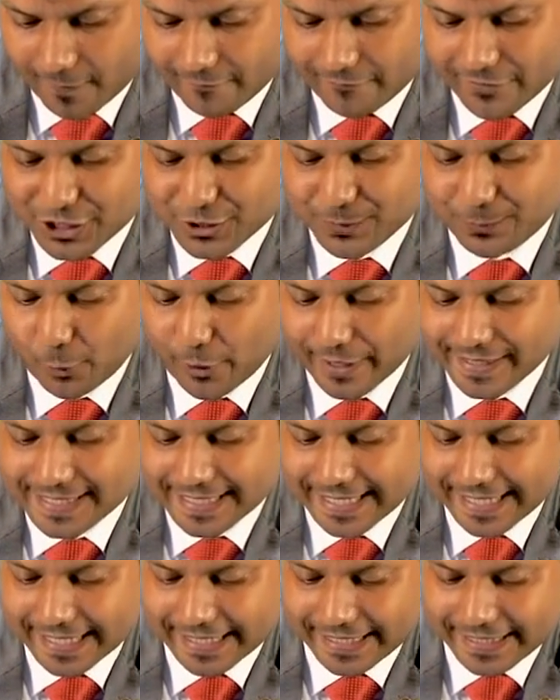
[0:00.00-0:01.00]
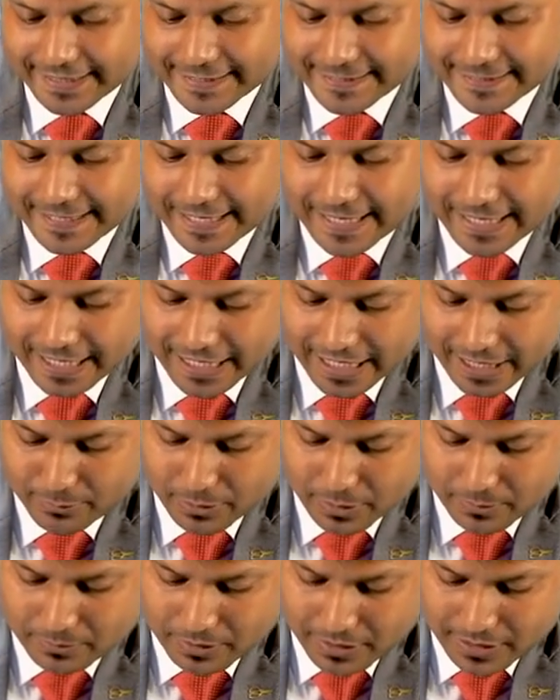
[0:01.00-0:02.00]
Which poisoning it is?
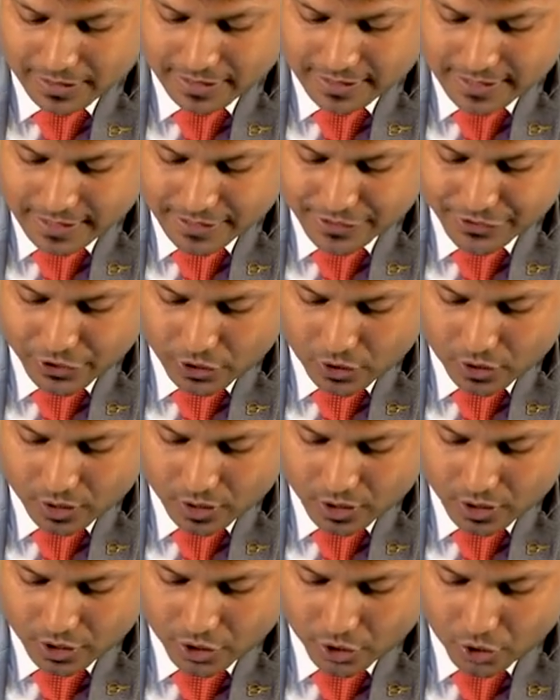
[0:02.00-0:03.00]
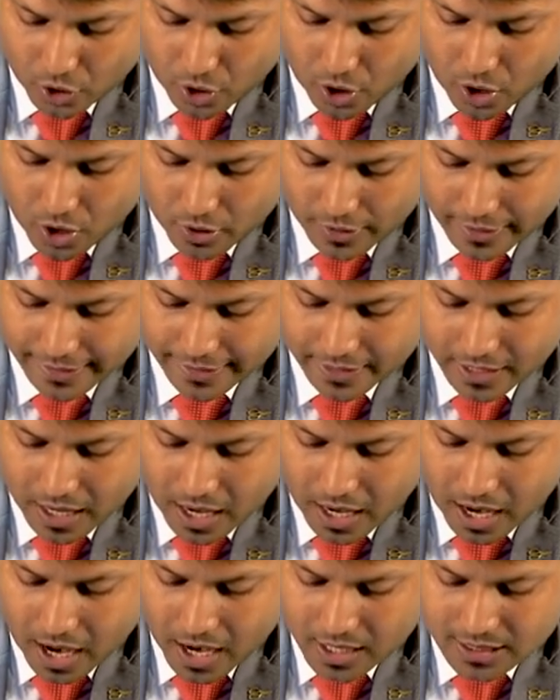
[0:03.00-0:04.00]
Remember, this is your chronic
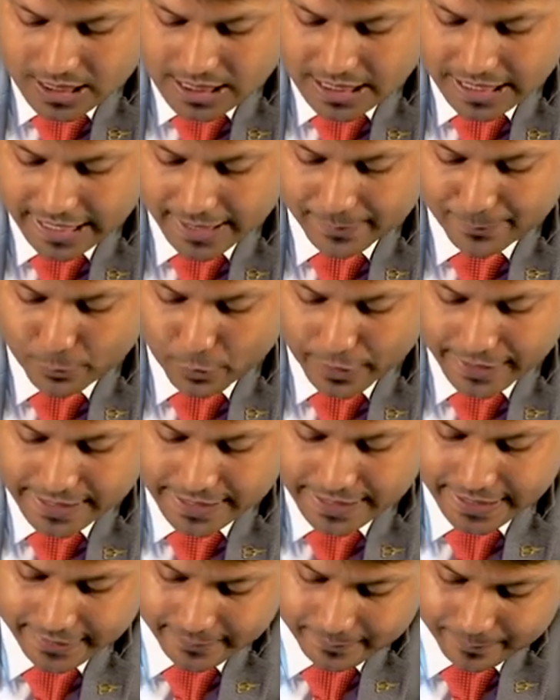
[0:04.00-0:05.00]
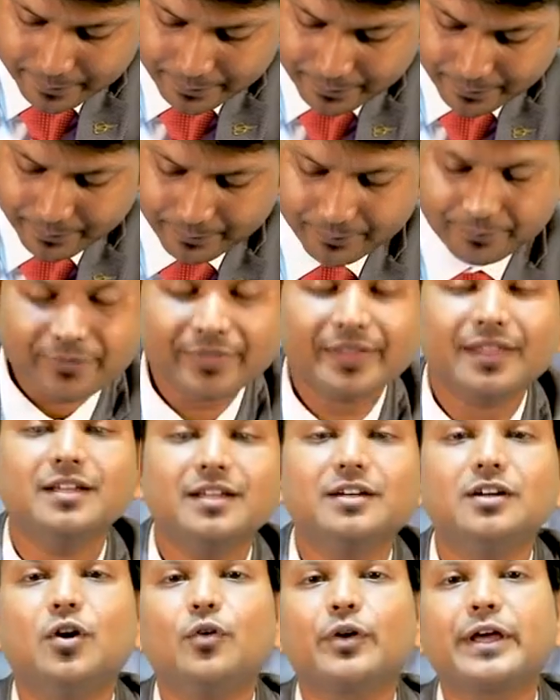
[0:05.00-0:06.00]
arsenic poisoning.
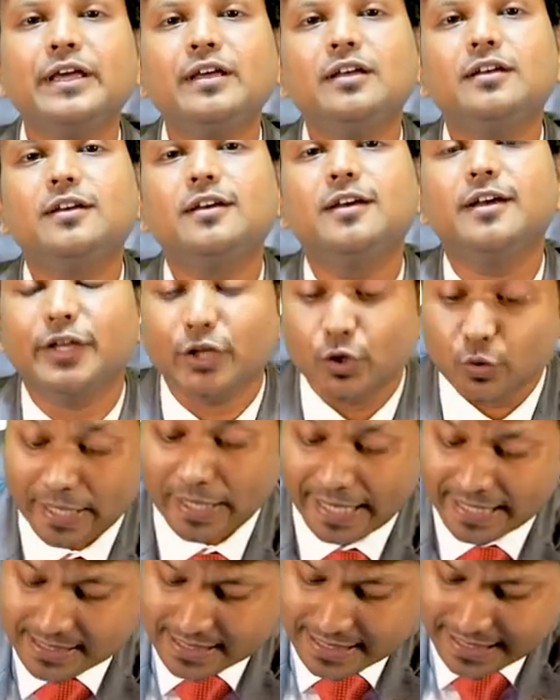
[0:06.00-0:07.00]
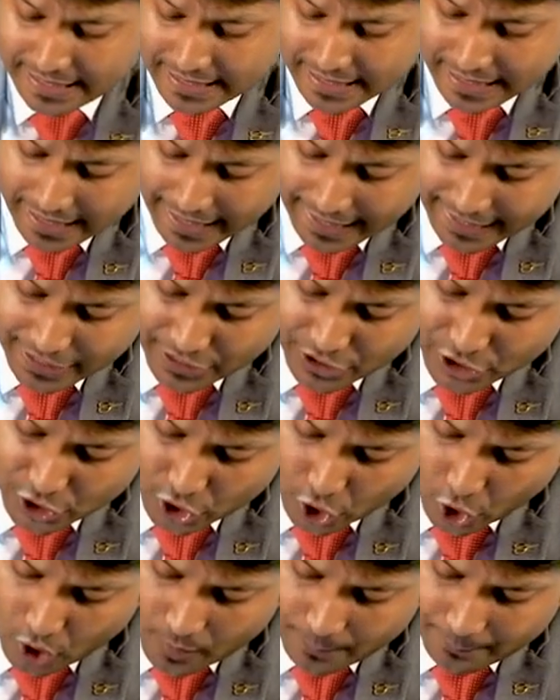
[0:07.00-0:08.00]
Okay. You can see
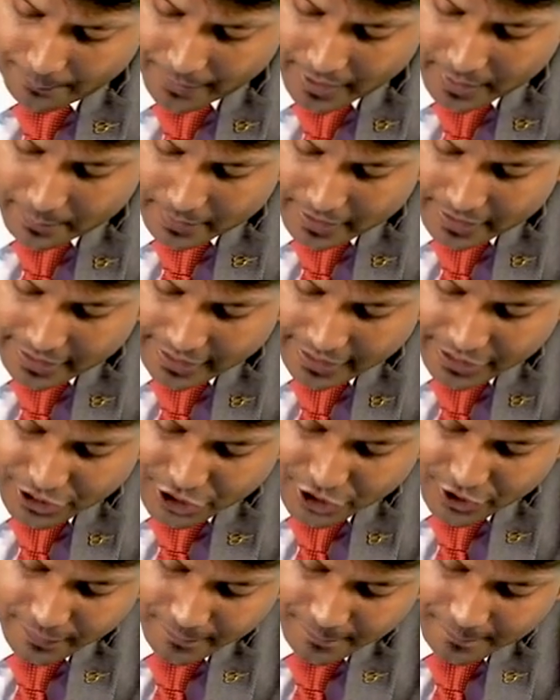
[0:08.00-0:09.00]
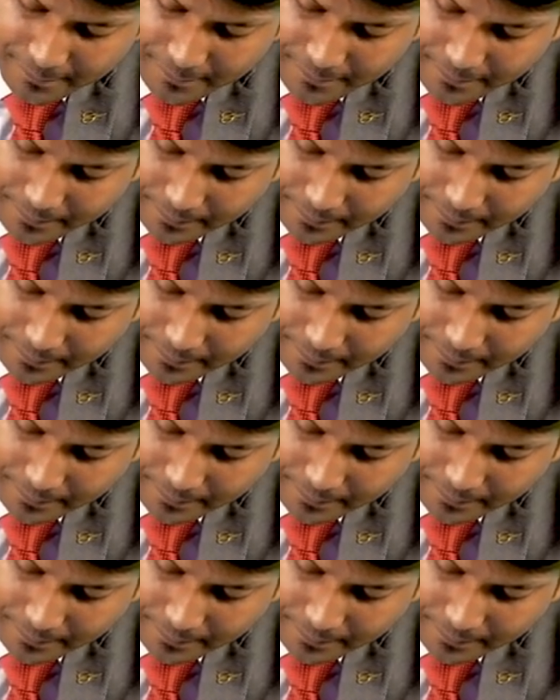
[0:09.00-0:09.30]
raindrop pigmentation.